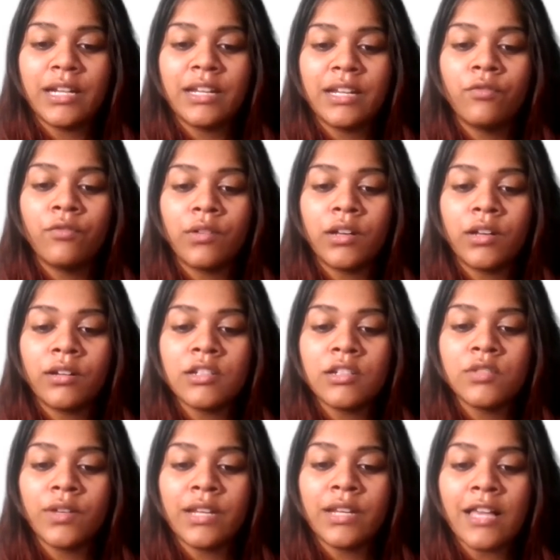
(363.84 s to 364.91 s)
that if workers
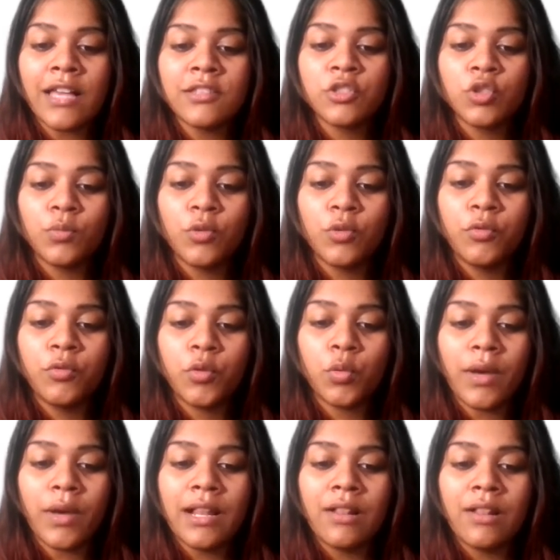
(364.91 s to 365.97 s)
were asked to move
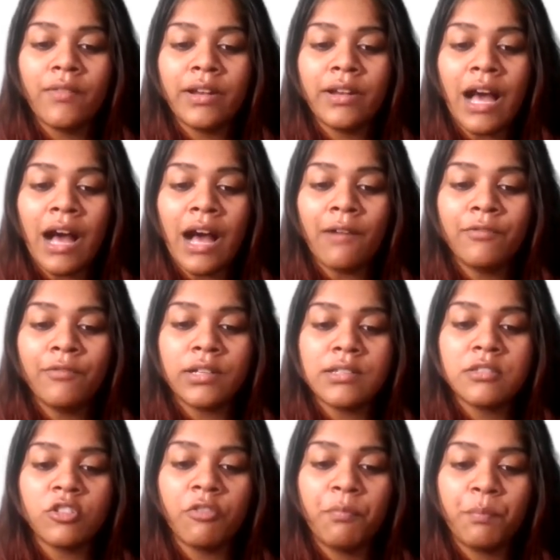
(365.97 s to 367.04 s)
12.5
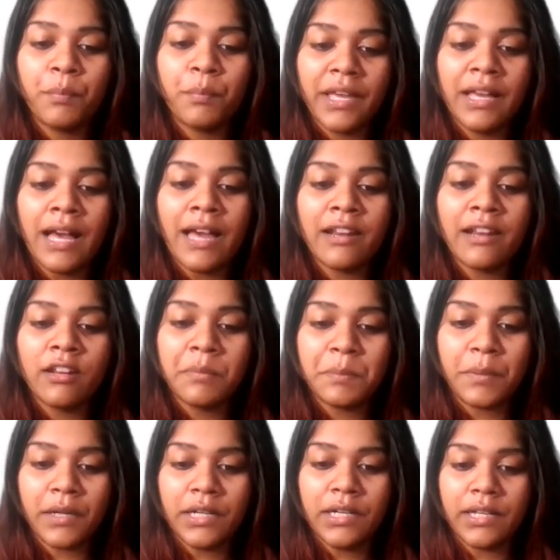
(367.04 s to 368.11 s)
tons of pig iron
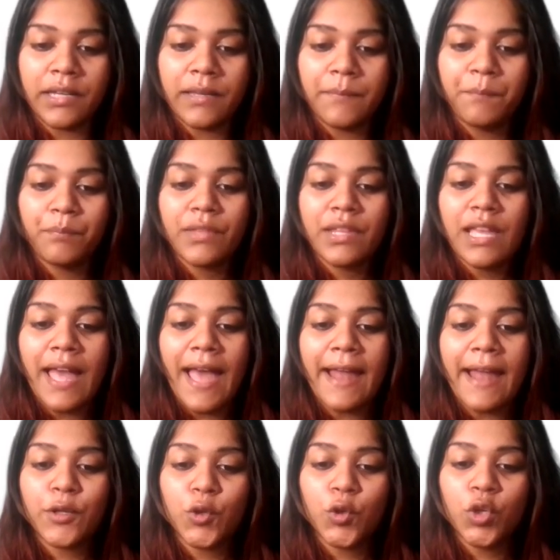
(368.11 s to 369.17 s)
per day
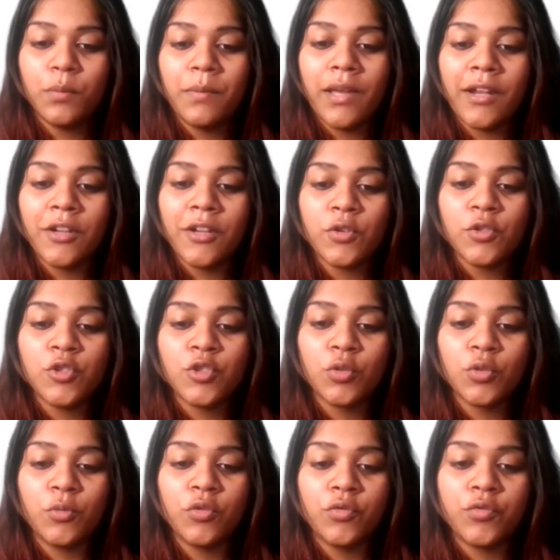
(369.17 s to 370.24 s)
and could be induced to
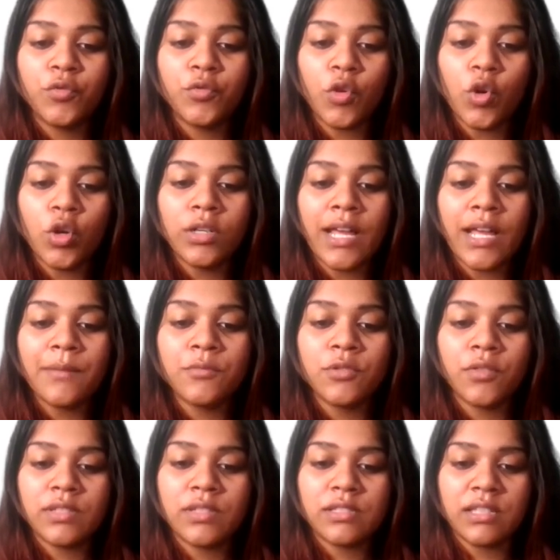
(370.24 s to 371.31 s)
move 4 times
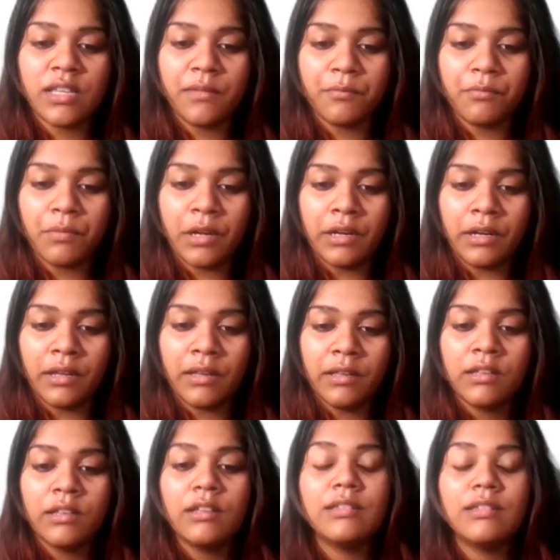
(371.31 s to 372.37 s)
of the same per day,
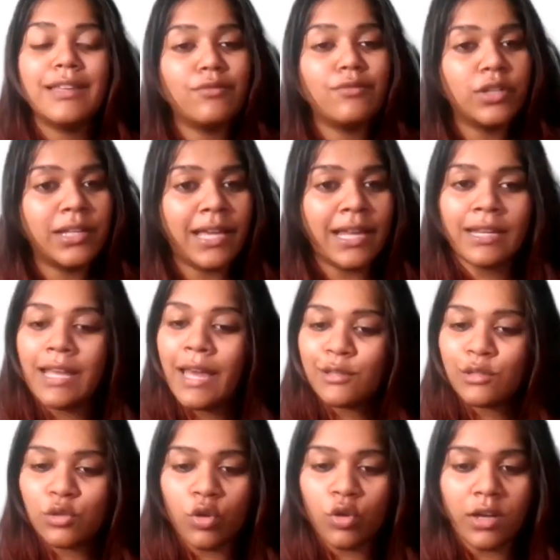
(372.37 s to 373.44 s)
they would get
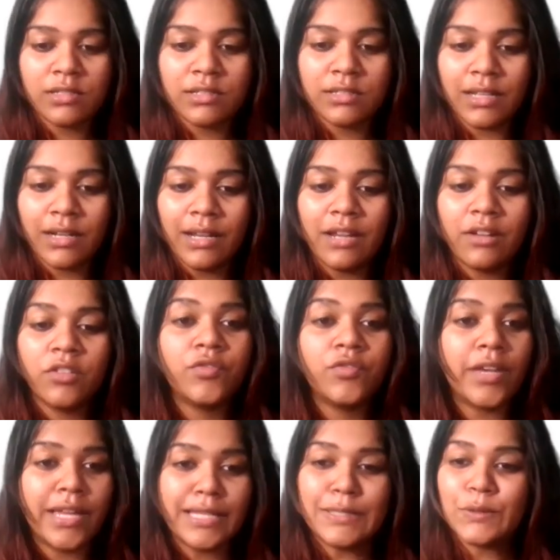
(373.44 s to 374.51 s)
exhausted and
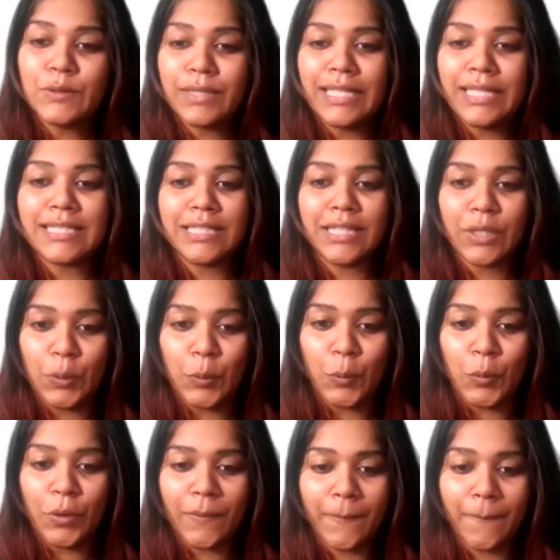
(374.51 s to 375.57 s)
fail to reach the goal.